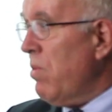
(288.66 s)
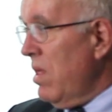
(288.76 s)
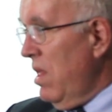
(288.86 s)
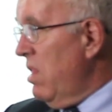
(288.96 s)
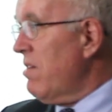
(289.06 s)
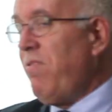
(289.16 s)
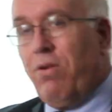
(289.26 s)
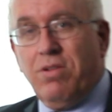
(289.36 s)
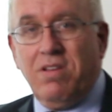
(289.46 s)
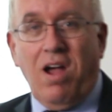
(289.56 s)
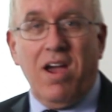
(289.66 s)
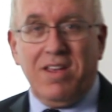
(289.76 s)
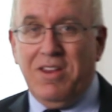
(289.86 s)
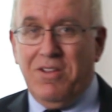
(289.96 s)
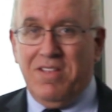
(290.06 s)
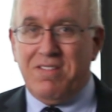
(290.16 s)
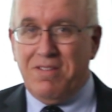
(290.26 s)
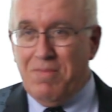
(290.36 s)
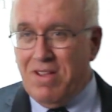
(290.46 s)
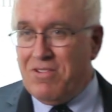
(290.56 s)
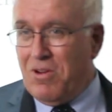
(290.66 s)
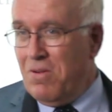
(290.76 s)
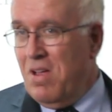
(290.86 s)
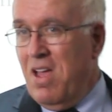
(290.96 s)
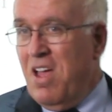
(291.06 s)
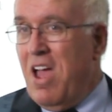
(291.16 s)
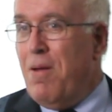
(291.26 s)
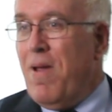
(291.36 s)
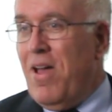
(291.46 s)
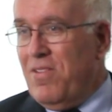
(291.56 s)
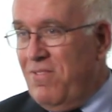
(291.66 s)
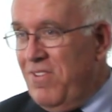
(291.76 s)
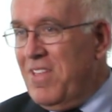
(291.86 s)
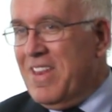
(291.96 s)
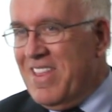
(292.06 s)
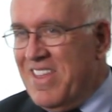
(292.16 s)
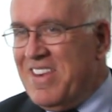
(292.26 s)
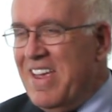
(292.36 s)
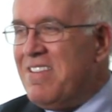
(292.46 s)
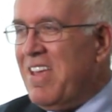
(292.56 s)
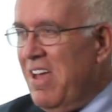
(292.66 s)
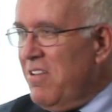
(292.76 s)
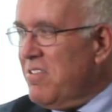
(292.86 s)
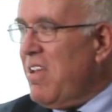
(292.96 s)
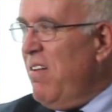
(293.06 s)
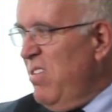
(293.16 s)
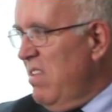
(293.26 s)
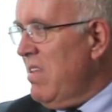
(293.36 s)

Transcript: I really look forward to talking to you this semester about filling in the details of these